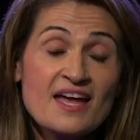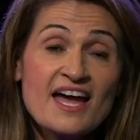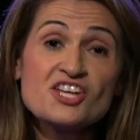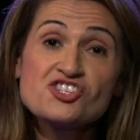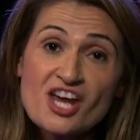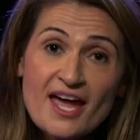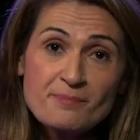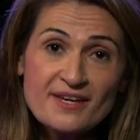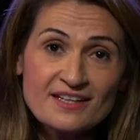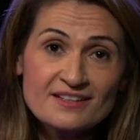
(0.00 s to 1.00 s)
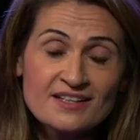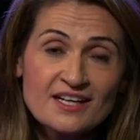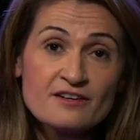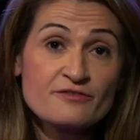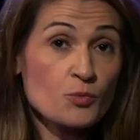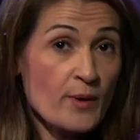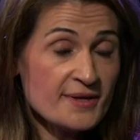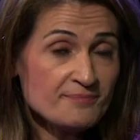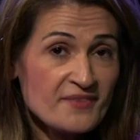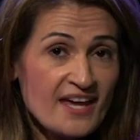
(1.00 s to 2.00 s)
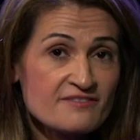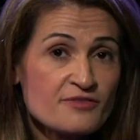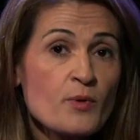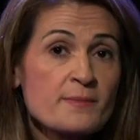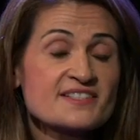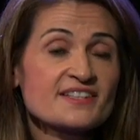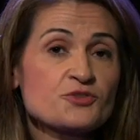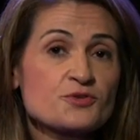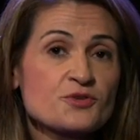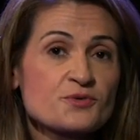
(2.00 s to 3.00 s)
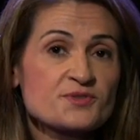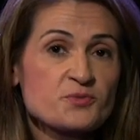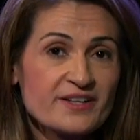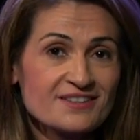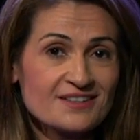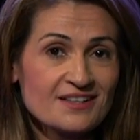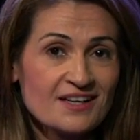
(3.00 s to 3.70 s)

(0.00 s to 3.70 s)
a champion for women and for women's literature as well.